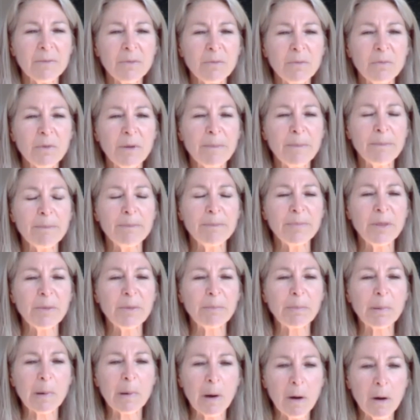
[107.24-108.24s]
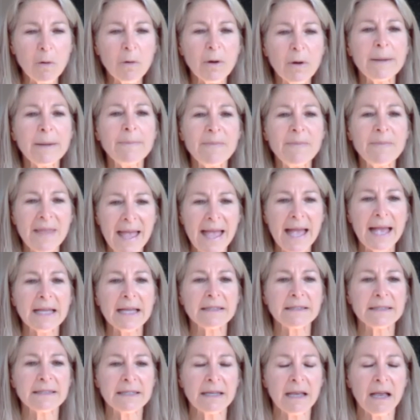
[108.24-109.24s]
the, the program
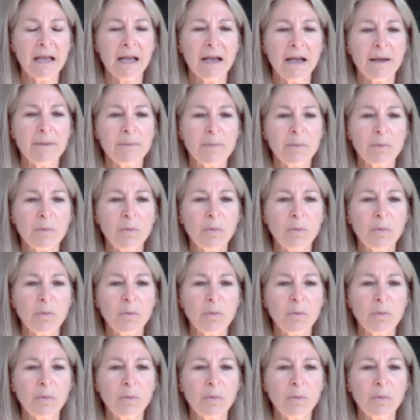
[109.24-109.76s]
that um,